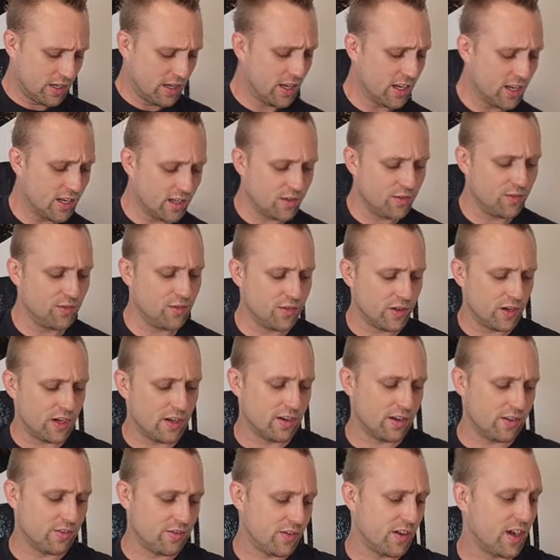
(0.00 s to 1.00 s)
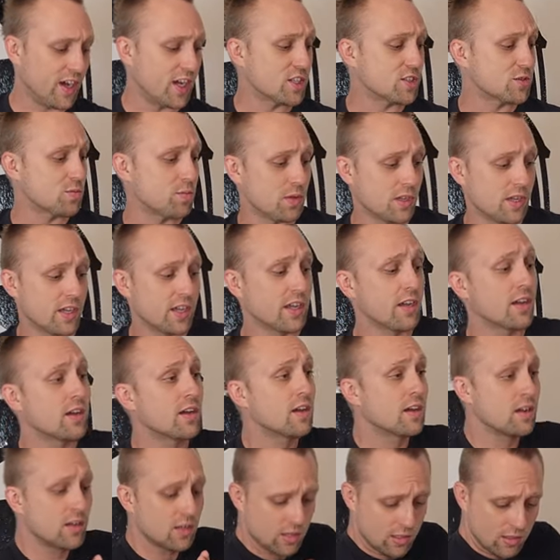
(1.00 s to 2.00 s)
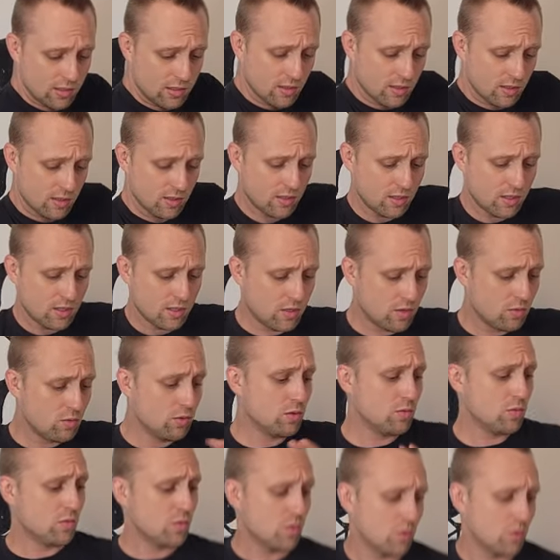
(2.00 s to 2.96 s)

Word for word: it is very fast playing. I